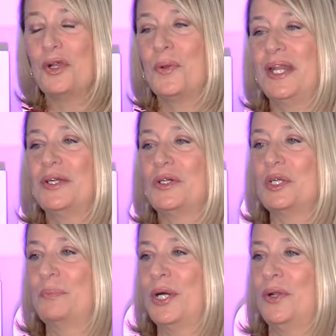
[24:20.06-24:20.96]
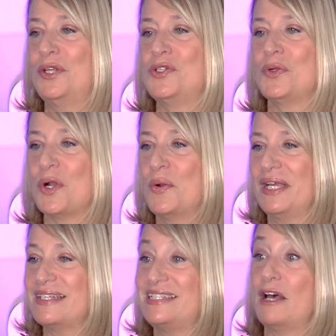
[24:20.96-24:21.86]
critical component to
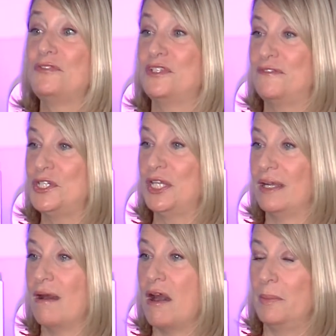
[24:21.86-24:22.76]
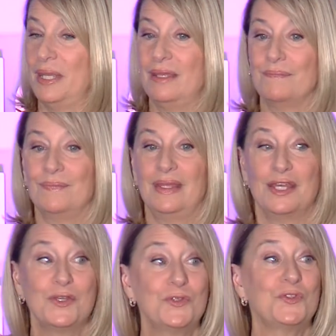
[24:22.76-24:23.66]
growing a self-sufficient economy
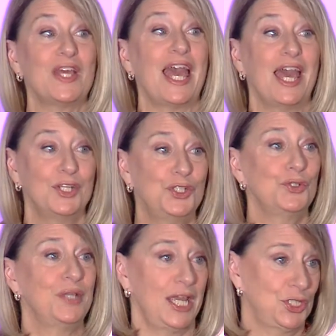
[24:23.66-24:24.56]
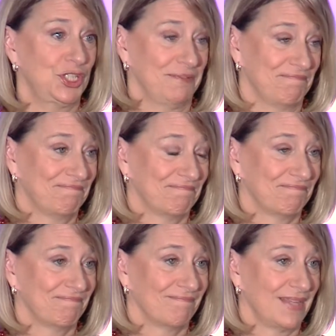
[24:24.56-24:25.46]
is education.
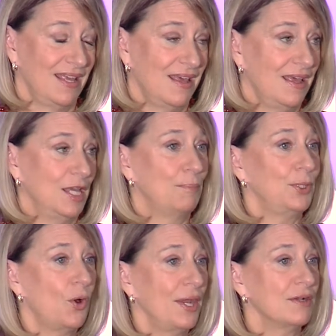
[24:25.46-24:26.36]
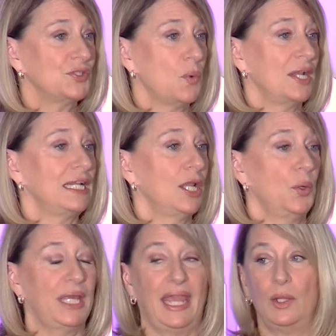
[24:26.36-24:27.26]
Employers want to
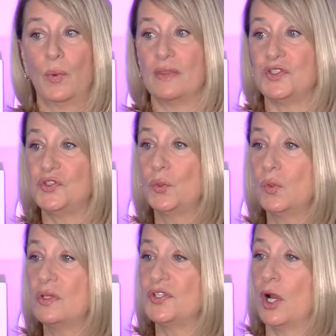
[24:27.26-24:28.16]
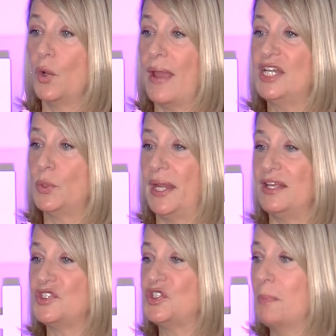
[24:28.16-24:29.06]
locate where the schools are
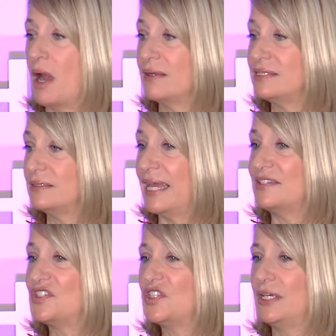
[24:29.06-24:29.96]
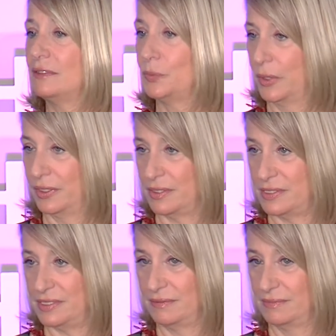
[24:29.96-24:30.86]
graduating smart and skilled
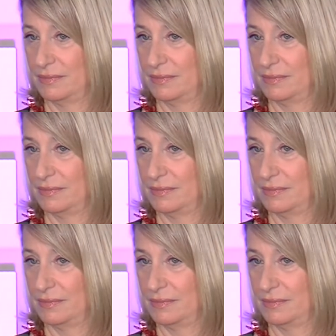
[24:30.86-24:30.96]
workers.